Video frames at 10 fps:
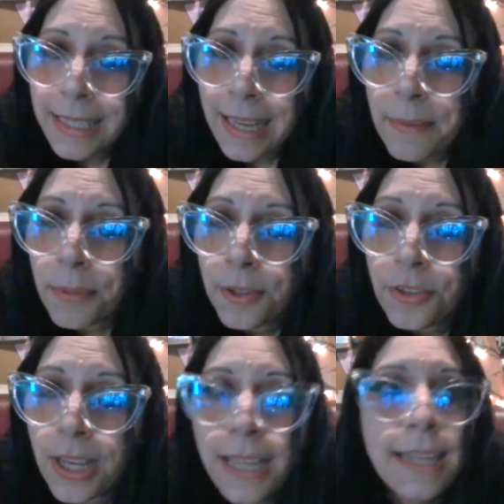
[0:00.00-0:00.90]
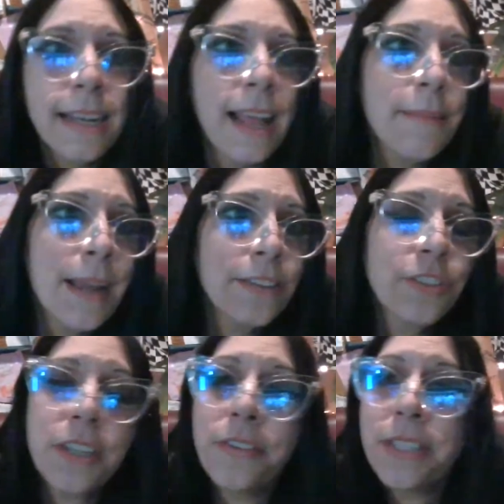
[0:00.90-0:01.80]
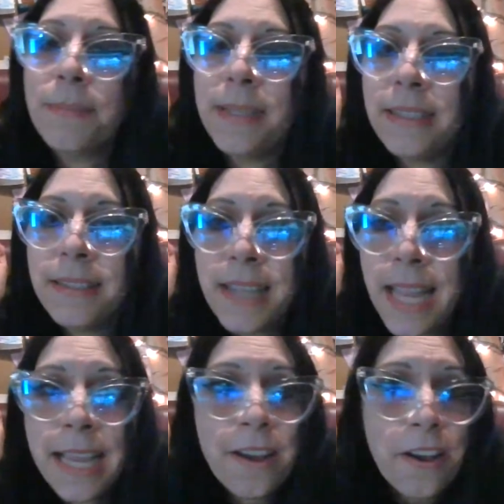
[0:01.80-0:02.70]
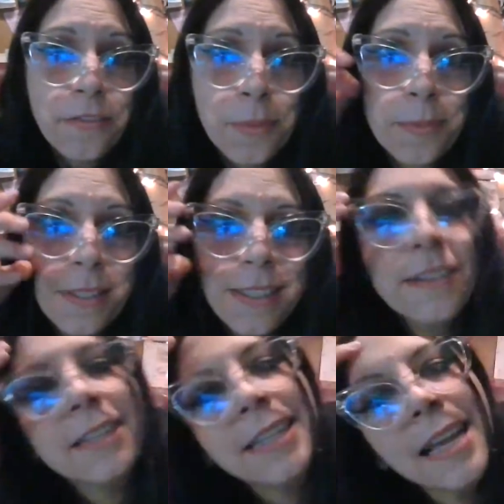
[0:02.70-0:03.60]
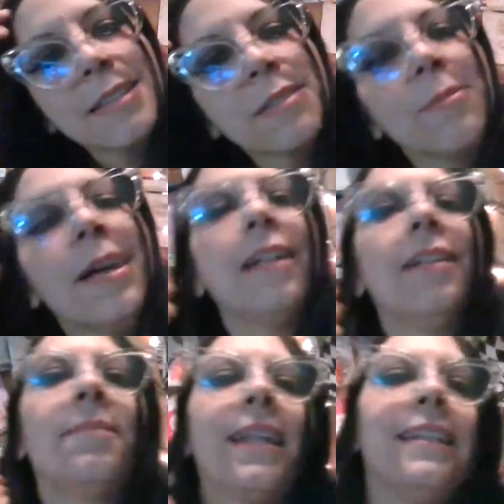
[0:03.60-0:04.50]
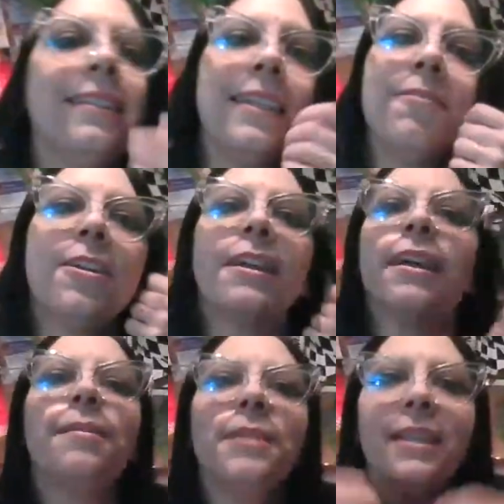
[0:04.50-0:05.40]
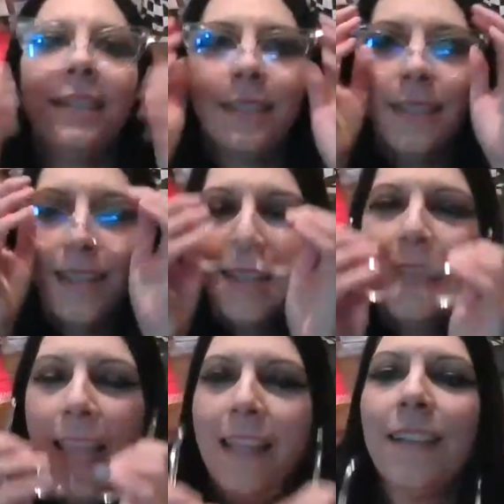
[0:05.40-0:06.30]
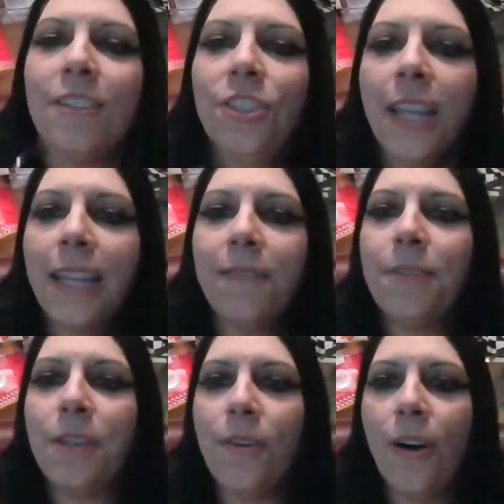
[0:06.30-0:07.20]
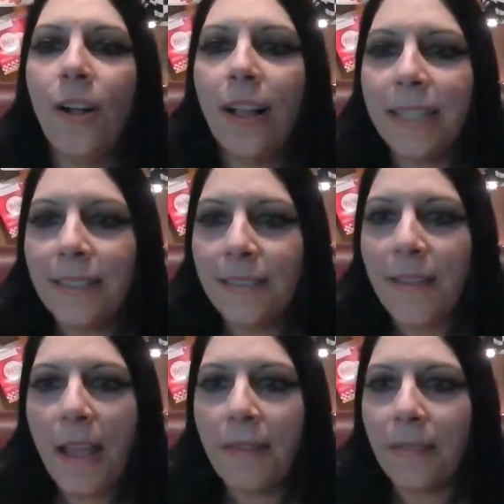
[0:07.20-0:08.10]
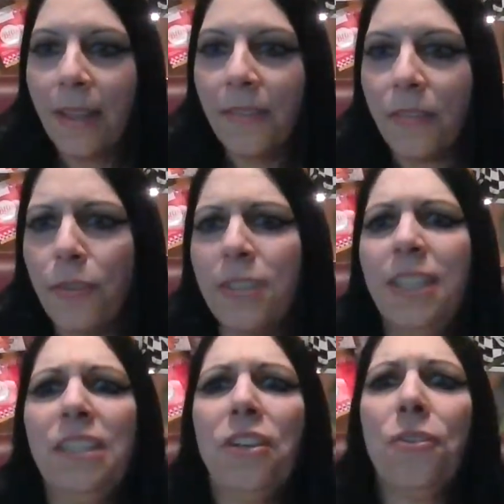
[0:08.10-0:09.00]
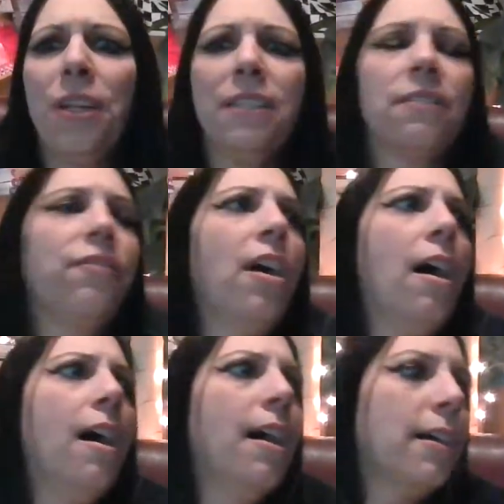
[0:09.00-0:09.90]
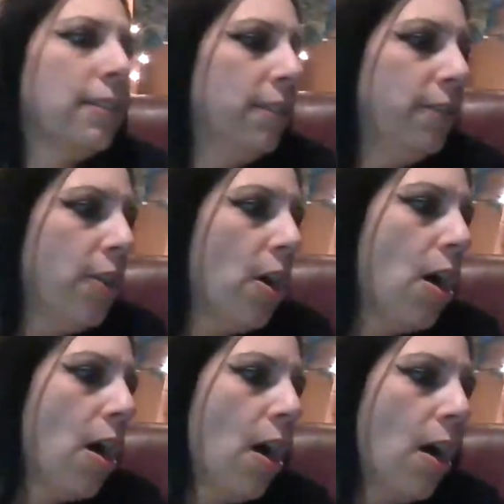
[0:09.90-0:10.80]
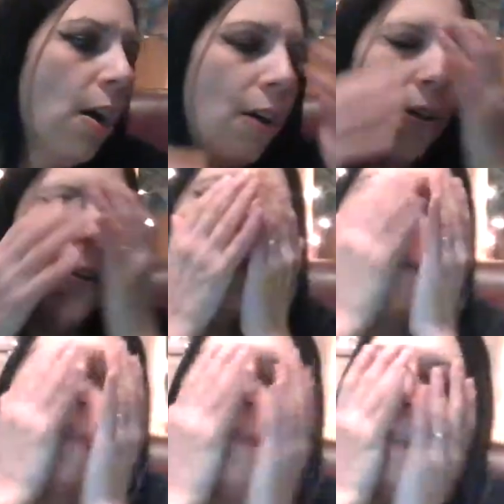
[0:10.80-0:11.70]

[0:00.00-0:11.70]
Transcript: I appreciate it. I'm actually going to be taking off momentarily as well, but I did want to come in and check in with you all. I love it. 14 degrees. Fuck no.